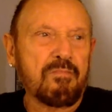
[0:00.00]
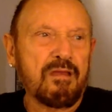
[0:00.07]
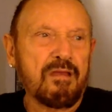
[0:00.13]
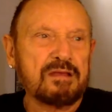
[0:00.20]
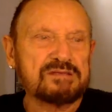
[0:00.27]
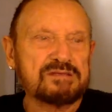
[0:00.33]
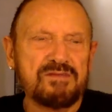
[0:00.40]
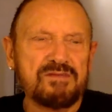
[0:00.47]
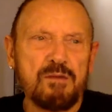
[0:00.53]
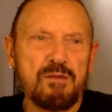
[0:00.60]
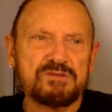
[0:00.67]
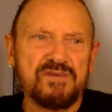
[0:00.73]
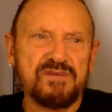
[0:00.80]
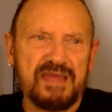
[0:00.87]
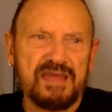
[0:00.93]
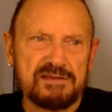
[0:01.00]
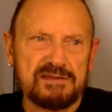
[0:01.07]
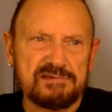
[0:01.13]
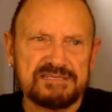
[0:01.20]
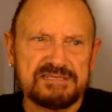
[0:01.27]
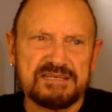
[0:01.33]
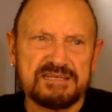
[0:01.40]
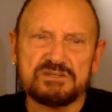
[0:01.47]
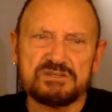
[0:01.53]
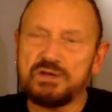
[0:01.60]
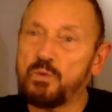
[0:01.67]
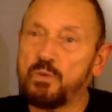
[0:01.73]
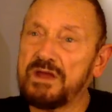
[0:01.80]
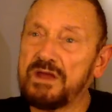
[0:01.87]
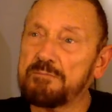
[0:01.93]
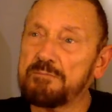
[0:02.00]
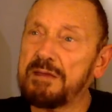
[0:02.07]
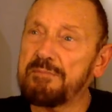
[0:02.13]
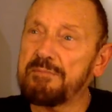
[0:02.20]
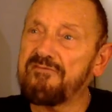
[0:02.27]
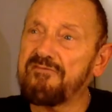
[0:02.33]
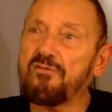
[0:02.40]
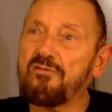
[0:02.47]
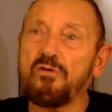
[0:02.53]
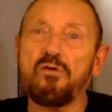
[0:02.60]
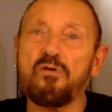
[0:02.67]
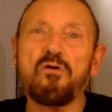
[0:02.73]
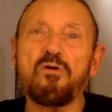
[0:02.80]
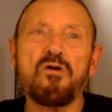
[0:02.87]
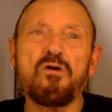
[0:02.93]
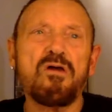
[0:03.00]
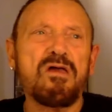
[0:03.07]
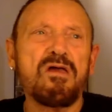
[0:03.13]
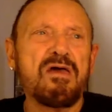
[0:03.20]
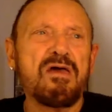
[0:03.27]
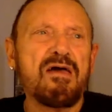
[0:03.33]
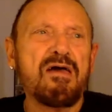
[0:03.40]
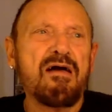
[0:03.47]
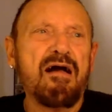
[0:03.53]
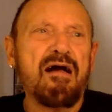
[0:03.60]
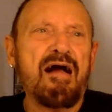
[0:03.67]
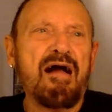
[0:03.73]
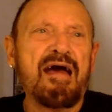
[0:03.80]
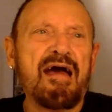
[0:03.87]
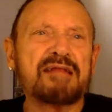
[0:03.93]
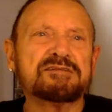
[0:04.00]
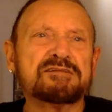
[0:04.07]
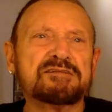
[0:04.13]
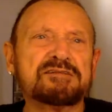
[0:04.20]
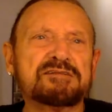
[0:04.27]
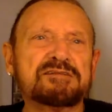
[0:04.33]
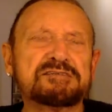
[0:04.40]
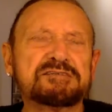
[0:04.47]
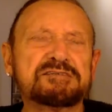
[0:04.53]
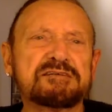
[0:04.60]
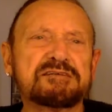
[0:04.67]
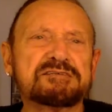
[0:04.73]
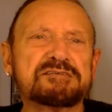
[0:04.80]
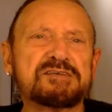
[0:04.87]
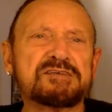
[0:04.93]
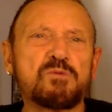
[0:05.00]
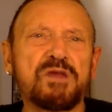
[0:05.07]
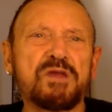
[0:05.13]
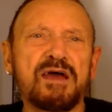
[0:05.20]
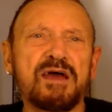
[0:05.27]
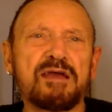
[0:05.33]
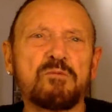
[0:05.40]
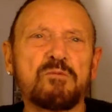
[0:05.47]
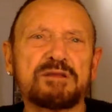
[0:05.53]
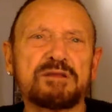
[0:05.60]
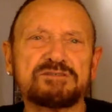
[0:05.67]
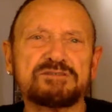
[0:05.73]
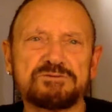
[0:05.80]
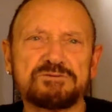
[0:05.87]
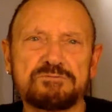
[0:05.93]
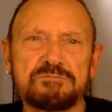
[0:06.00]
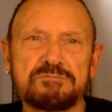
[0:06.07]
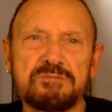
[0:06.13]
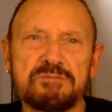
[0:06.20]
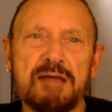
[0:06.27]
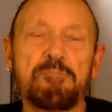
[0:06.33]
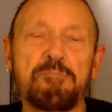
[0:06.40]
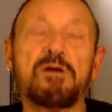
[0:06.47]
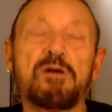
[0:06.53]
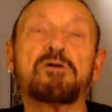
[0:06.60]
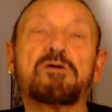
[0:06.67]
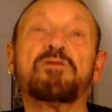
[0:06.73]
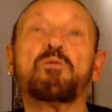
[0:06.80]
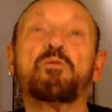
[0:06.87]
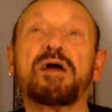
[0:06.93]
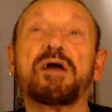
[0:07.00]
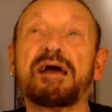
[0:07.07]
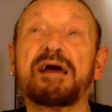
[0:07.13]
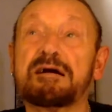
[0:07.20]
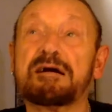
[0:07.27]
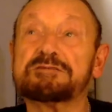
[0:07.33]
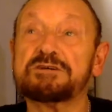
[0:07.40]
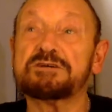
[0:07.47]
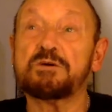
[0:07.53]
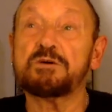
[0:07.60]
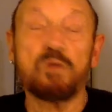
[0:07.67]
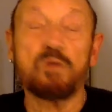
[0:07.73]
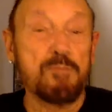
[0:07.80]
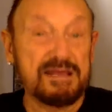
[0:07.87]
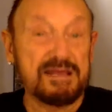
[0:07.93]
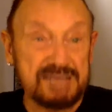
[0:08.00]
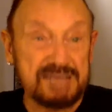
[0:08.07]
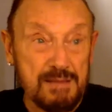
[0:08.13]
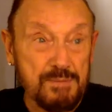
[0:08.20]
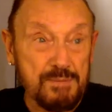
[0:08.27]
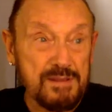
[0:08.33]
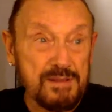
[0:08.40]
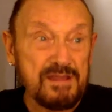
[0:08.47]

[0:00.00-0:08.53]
So that was very interesting. So we had met before. And so when I went to Hamburg on the way out, we met up